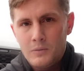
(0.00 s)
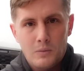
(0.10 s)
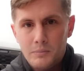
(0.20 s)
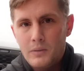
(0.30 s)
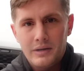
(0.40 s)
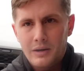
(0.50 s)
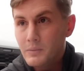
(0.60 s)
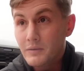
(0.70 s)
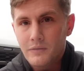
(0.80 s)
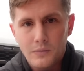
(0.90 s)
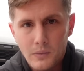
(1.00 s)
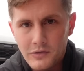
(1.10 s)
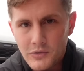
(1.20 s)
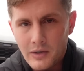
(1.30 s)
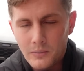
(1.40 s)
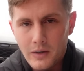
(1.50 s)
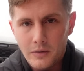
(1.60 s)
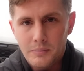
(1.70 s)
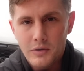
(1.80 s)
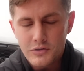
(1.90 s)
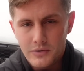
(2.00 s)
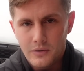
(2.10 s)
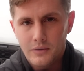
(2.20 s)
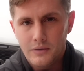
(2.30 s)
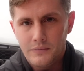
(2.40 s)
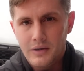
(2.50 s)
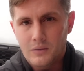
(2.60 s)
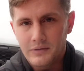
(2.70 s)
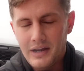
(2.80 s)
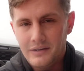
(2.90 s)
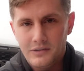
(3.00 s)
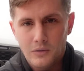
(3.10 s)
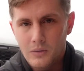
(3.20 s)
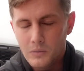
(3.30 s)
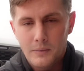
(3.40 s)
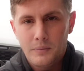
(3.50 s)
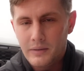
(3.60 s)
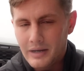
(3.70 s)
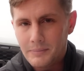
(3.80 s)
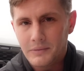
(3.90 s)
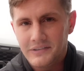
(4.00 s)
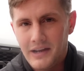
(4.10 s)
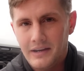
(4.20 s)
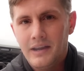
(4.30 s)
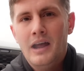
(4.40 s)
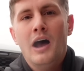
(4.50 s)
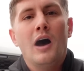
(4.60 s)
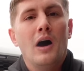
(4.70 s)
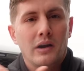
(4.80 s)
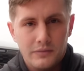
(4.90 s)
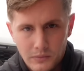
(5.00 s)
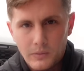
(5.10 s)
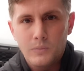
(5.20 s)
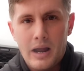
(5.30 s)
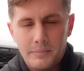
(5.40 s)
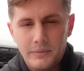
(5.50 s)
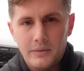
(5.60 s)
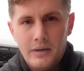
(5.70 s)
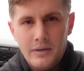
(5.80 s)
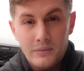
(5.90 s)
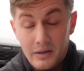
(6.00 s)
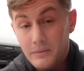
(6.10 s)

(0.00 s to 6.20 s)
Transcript: 1.9, whatever Ford's trying to run or push their vehicles at 0 or 1.9% on a Ford Raptor, right?